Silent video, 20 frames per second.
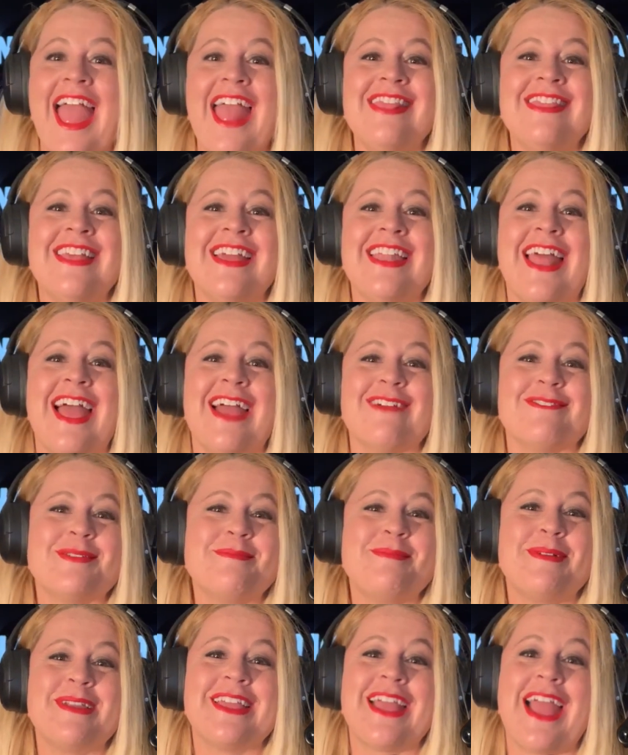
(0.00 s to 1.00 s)
And then
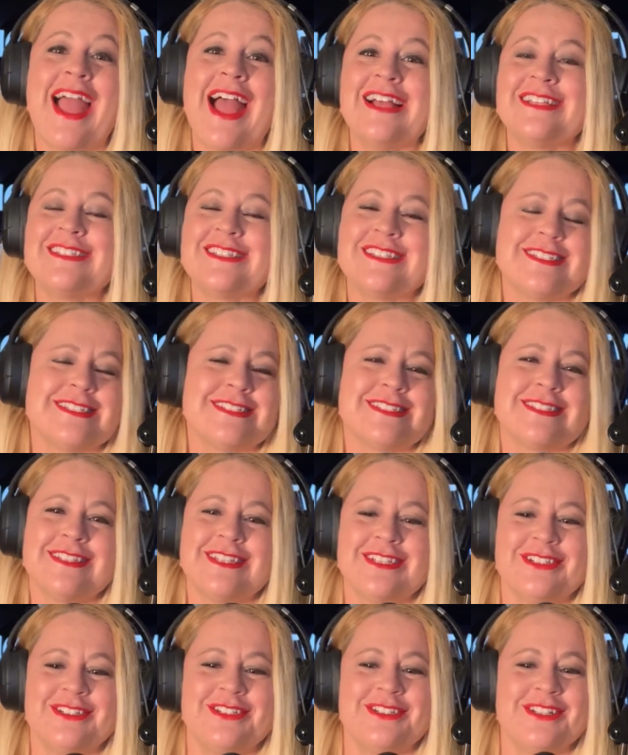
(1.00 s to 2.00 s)
everybody has this
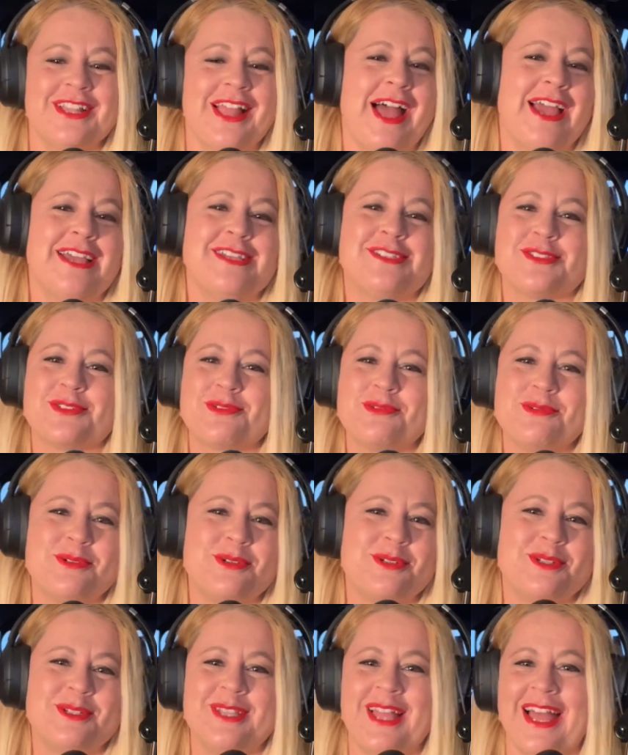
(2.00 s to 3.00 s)
little high
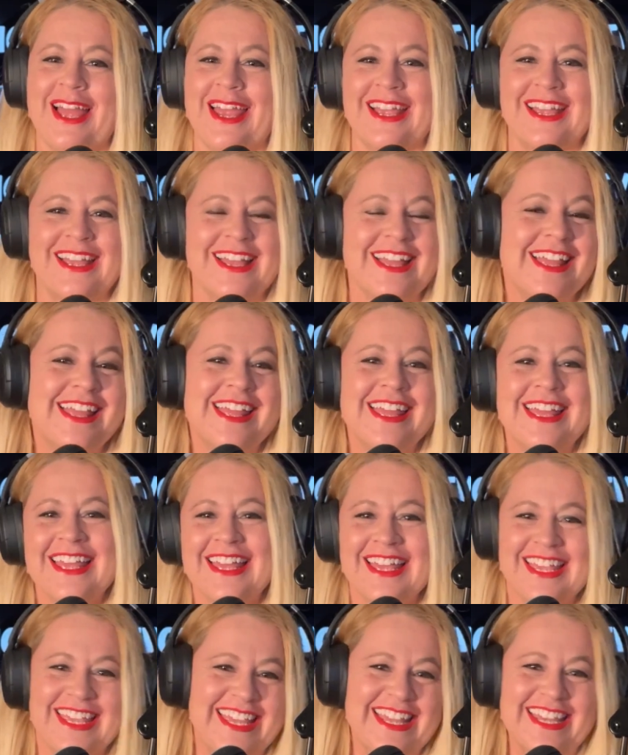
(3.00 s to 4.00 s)
school,
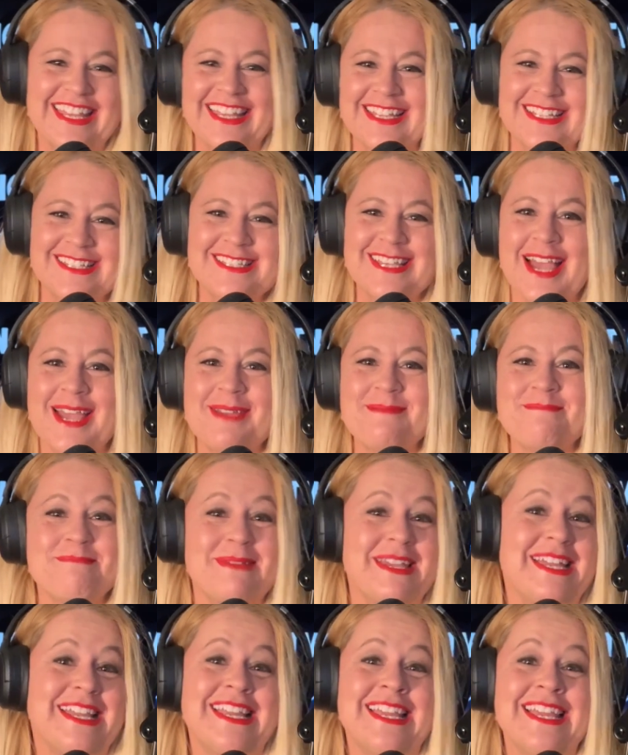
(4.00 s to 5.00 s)
giddy type
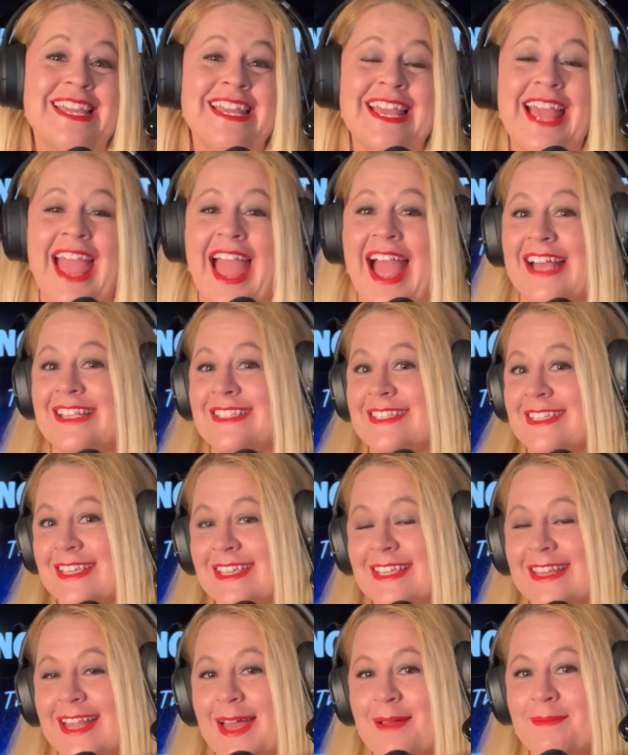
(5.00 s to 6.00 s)
meeting
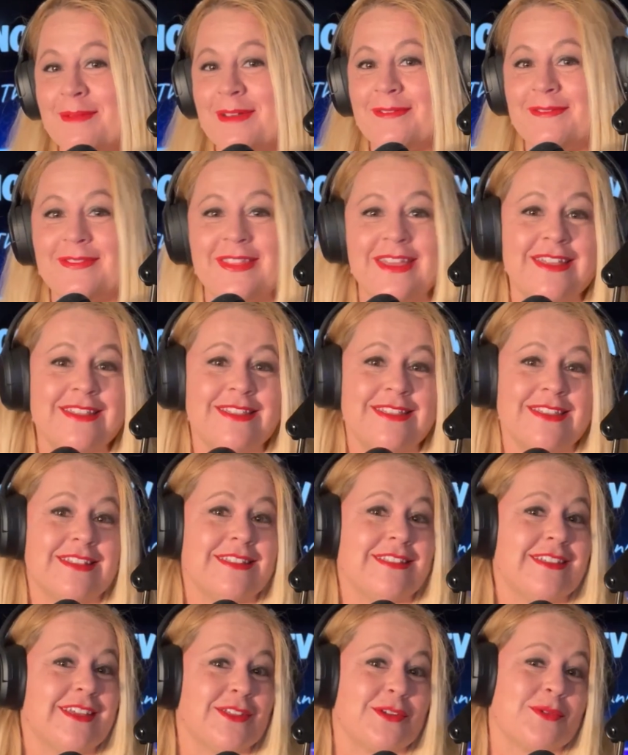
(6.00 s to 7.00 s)
asking them if they
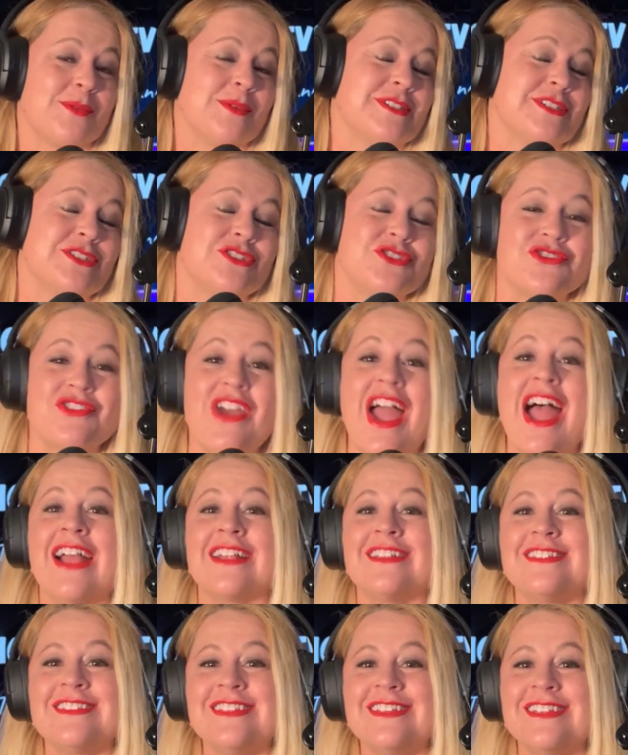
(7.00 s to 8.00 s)
think the other one's
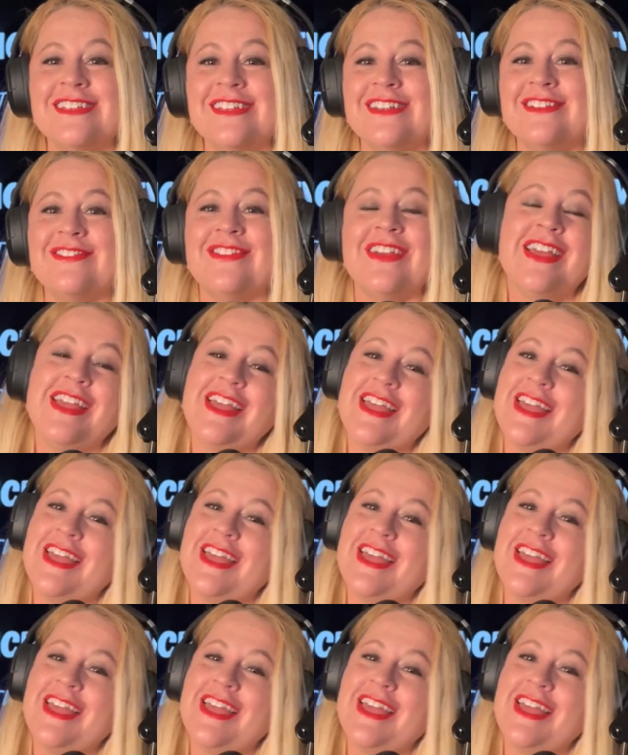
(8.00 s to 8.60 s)
attractive.